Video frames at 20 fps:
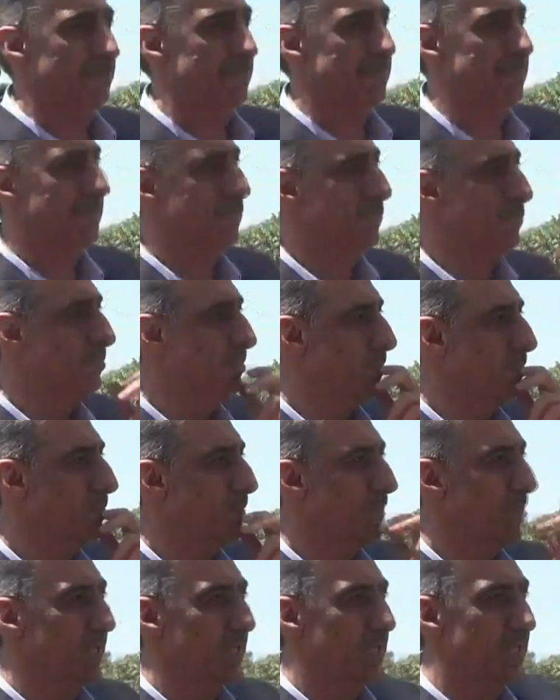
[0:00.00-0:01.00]
includes the
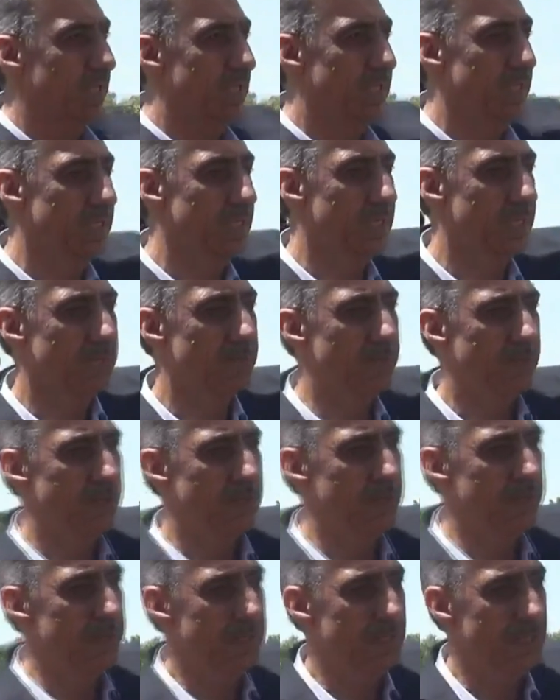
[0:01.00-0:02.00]
Marxist-Leninist
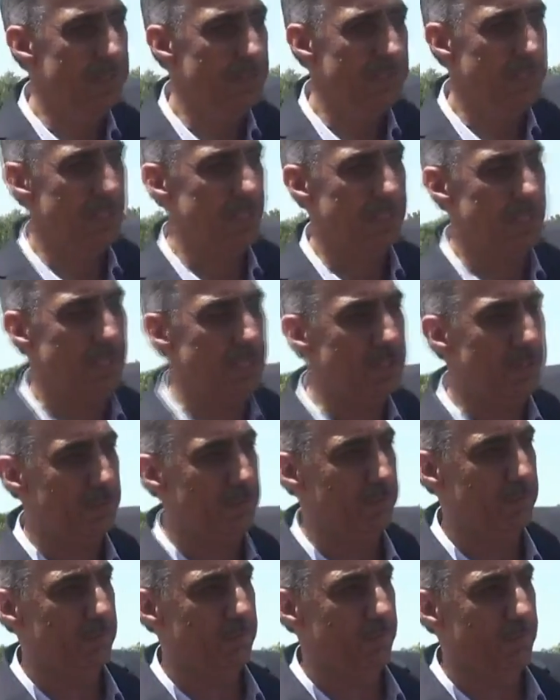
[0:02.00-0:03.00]
teachings of the terror
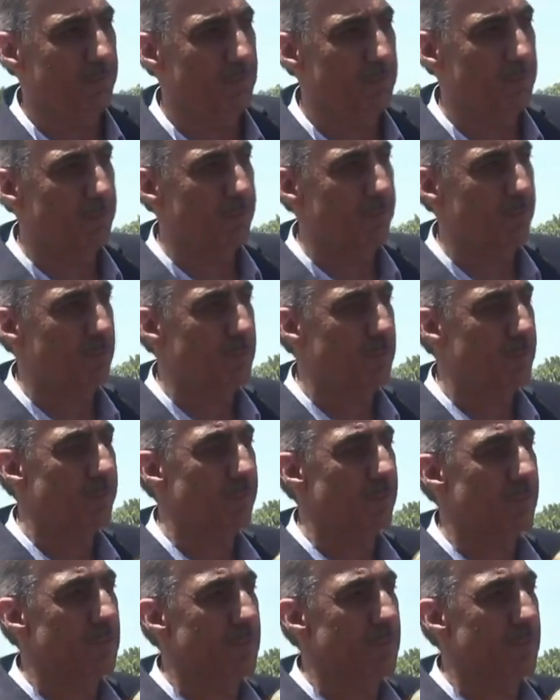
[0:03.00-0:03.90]
group's jailed founder,